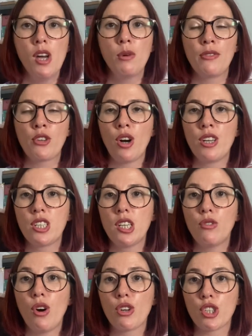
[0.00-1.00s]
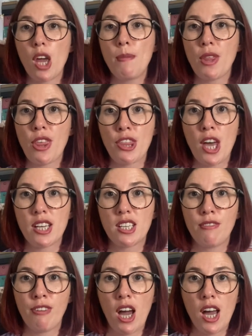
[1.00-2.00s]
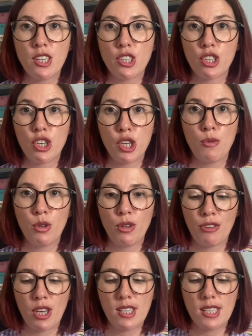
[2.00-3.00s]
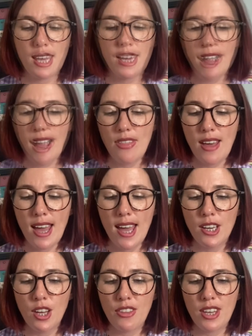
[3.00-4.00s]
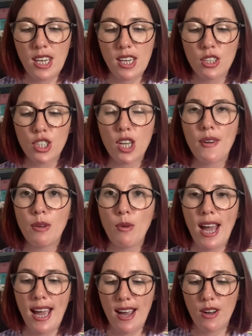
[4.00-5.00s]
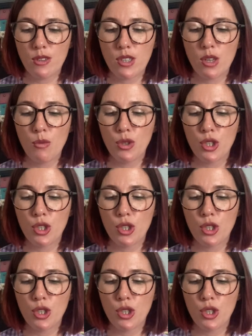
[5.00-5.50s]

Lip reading: We've got until October the 31st to do all of those things. And then the Sewing Warehouse will